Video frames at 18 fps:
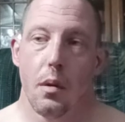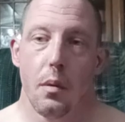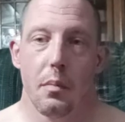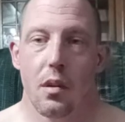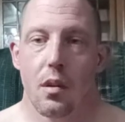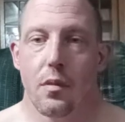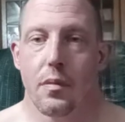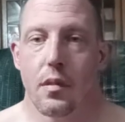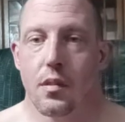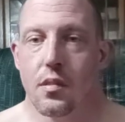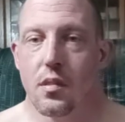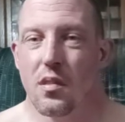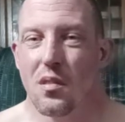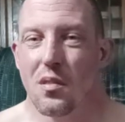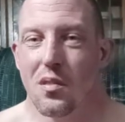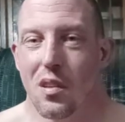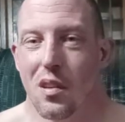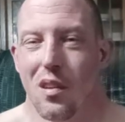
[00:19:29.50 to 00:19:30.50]
And manifest
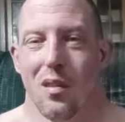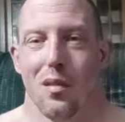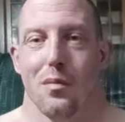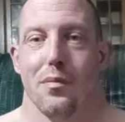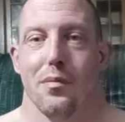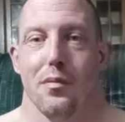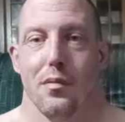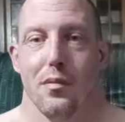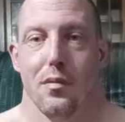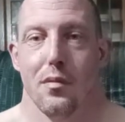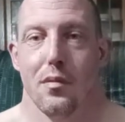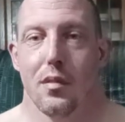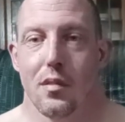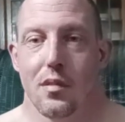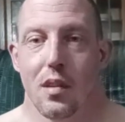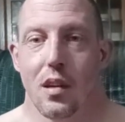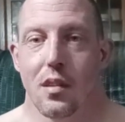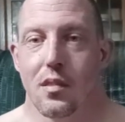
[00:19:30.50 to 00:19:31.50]
in yourself.
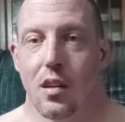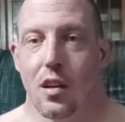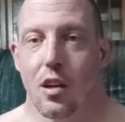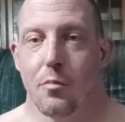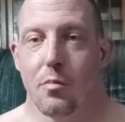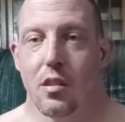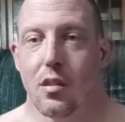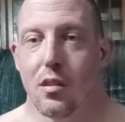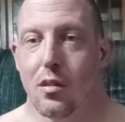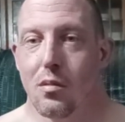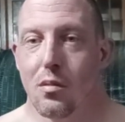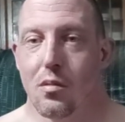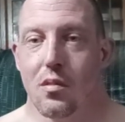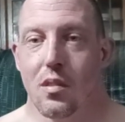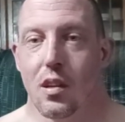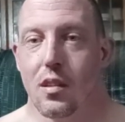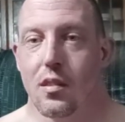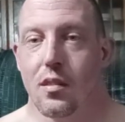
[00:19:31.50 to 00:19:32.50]
And take time to heal.
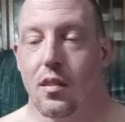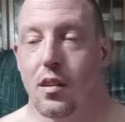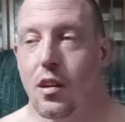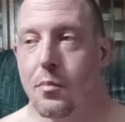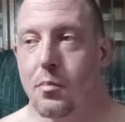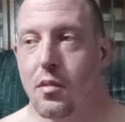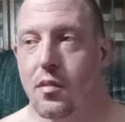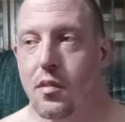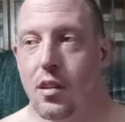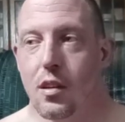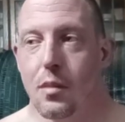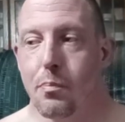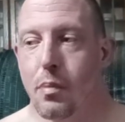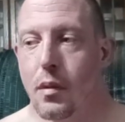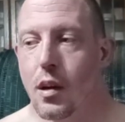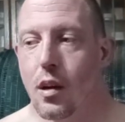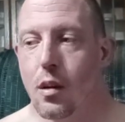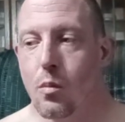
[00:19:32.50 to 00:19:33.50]
Take time to
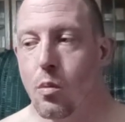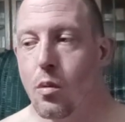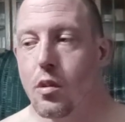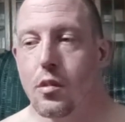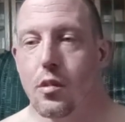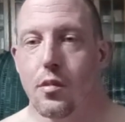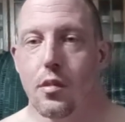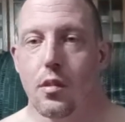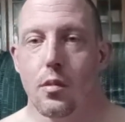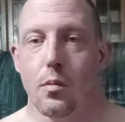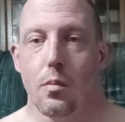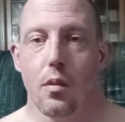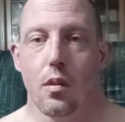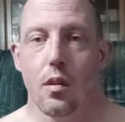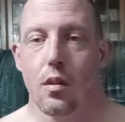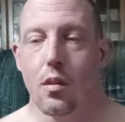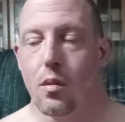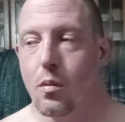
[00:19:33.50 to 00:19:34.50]
think back what you did
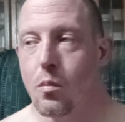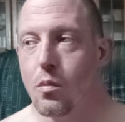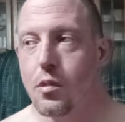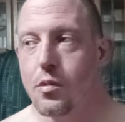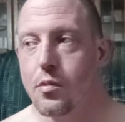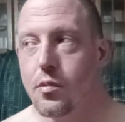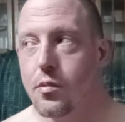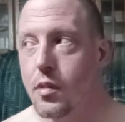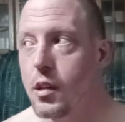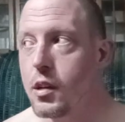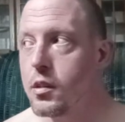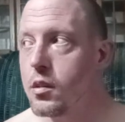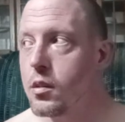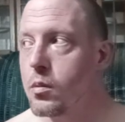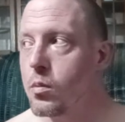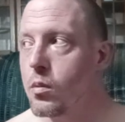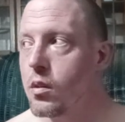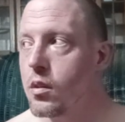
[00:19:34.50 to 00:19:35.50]
wrong or what they
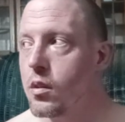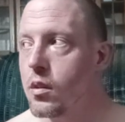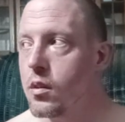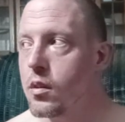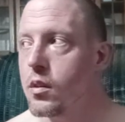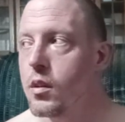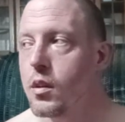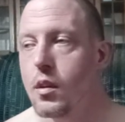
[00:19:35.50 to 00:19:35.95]
did wrong.